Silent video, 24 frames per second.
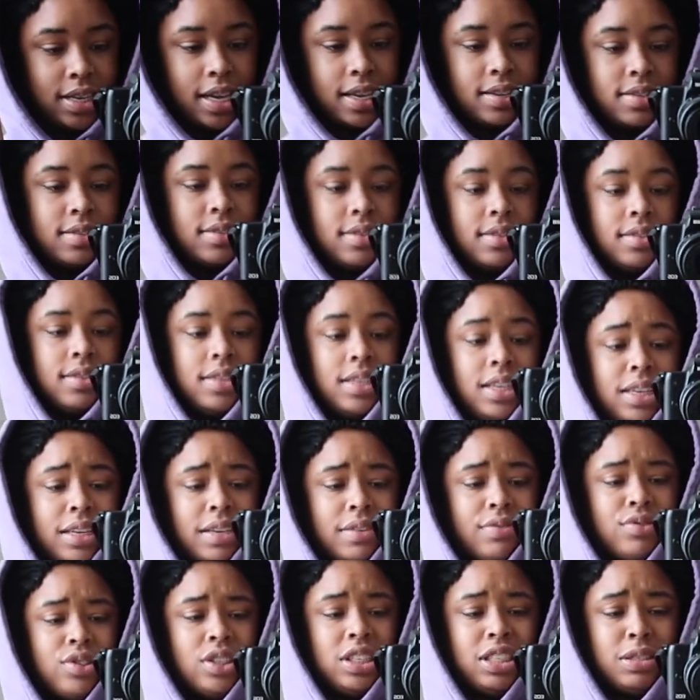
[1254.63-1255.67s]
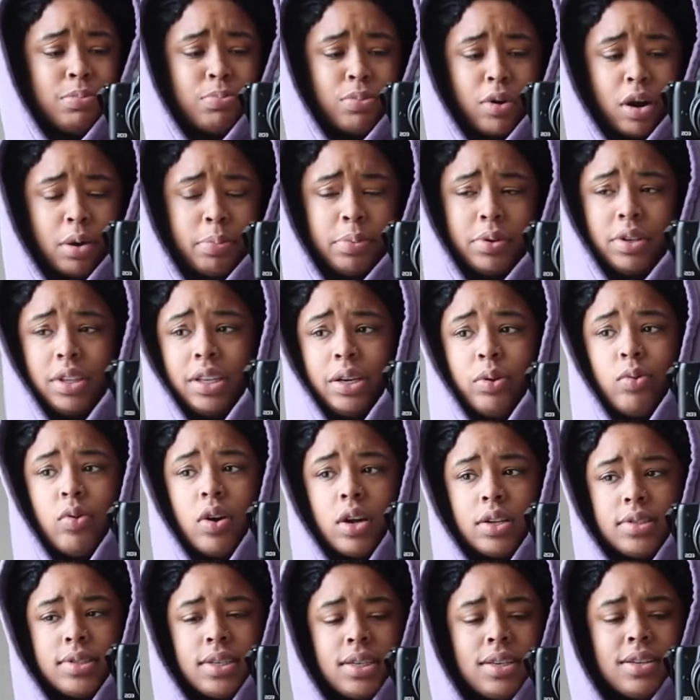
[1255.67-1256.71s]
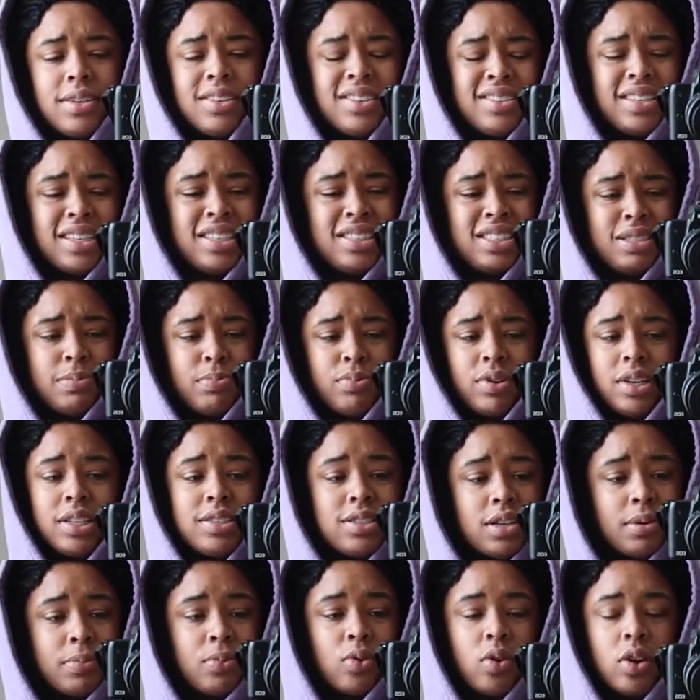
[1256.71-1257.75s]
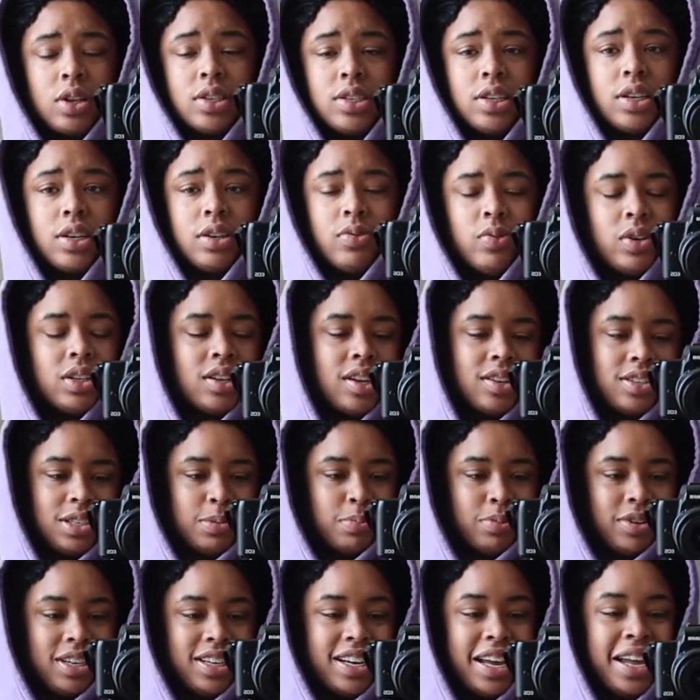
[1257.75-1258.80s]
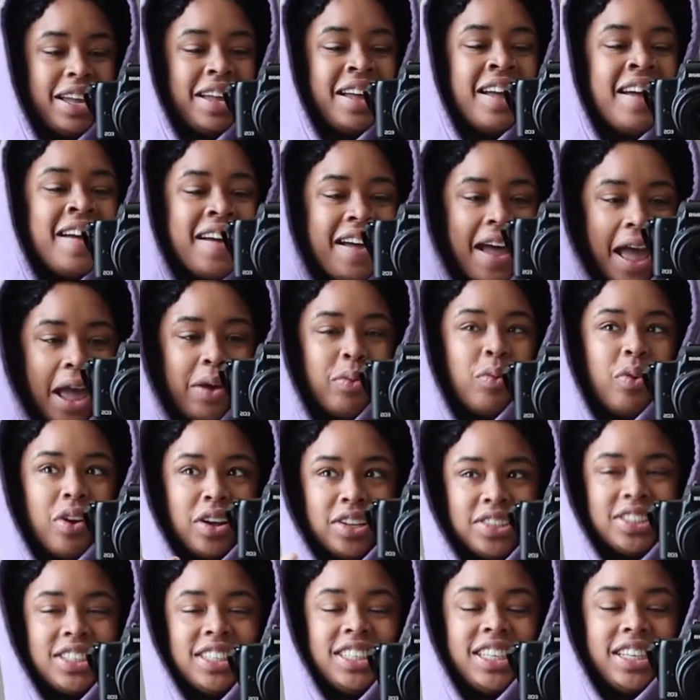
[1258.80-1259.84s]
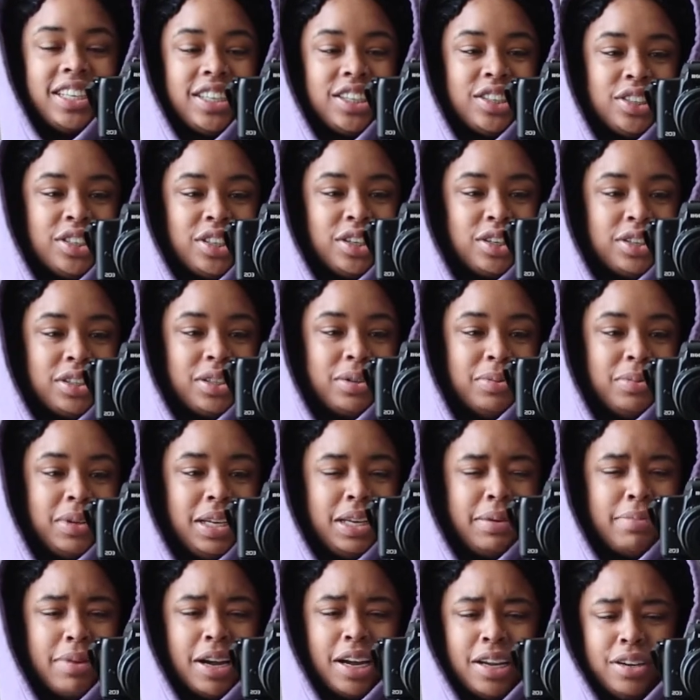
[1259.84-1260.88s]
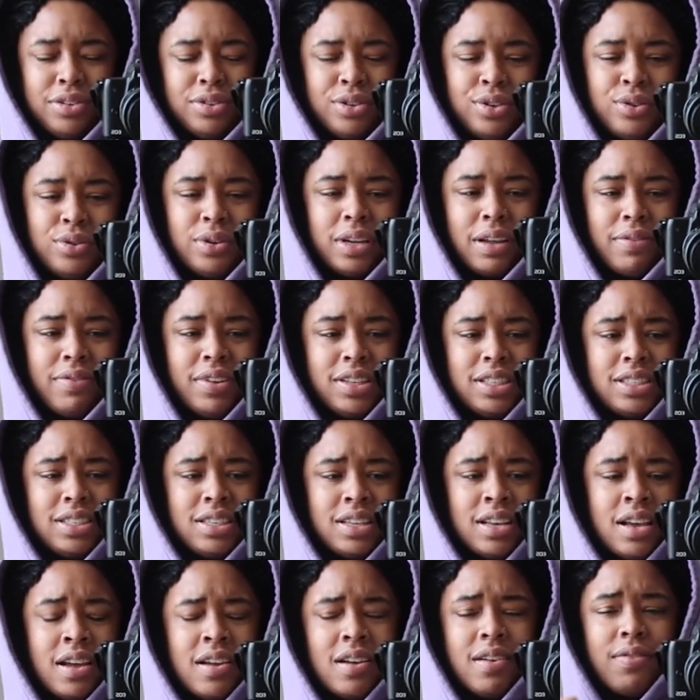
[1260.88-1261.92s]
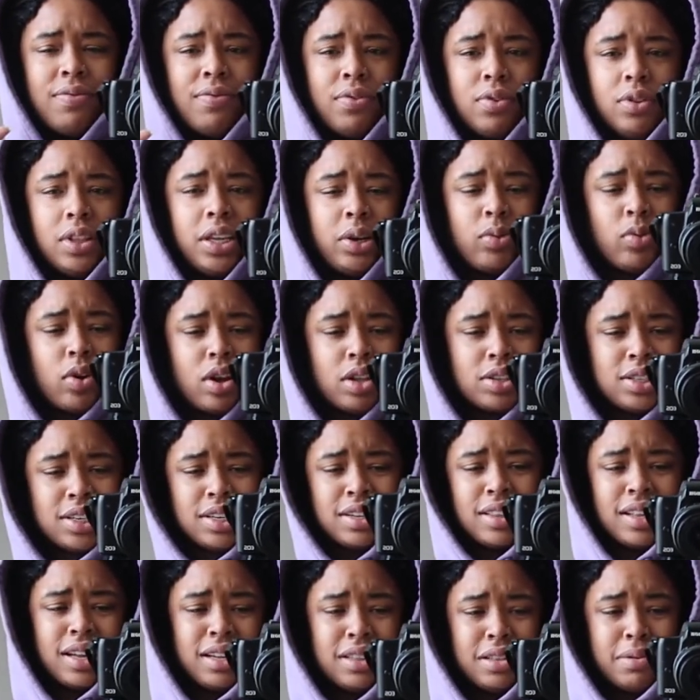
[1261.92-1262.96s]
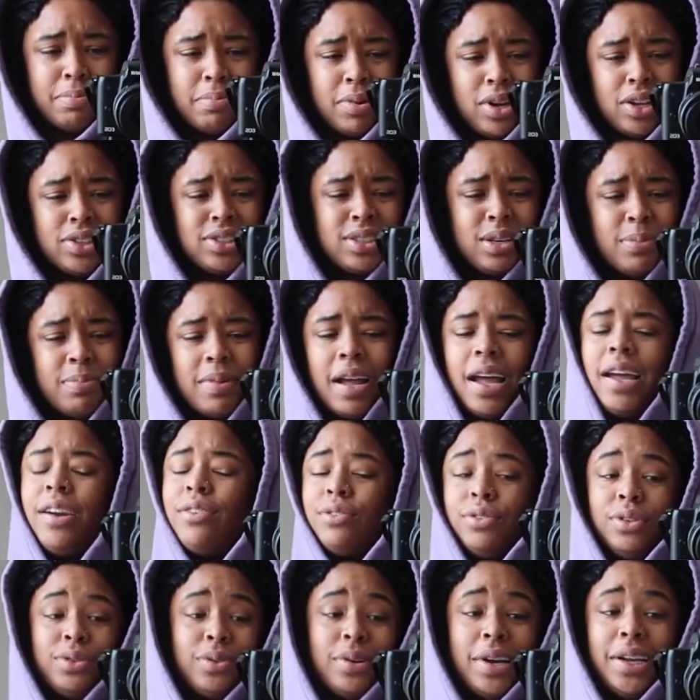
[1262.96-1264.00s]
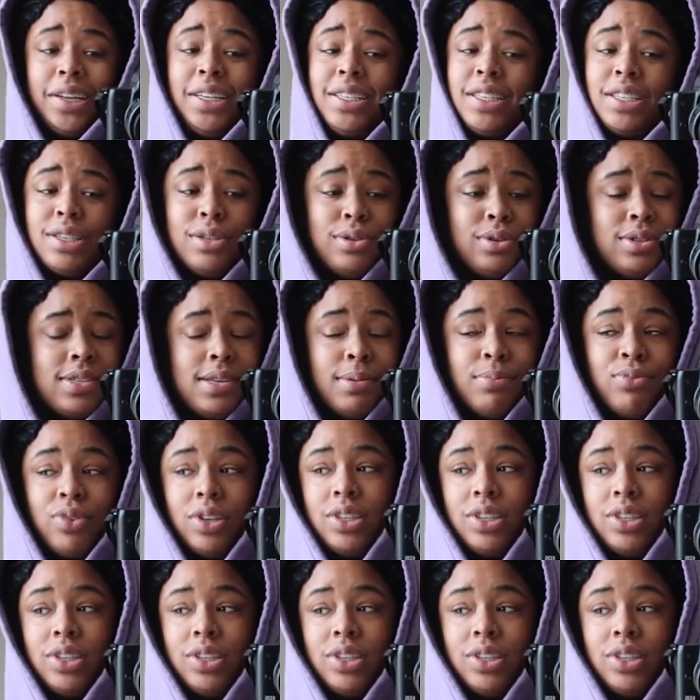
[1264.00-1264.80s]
test to see if she's properly watered because I sprayed some water, well, not sprayed, I watered it earlier in the week, but I don't know if it's fully watered, like the bottom, I don't know. I need to do some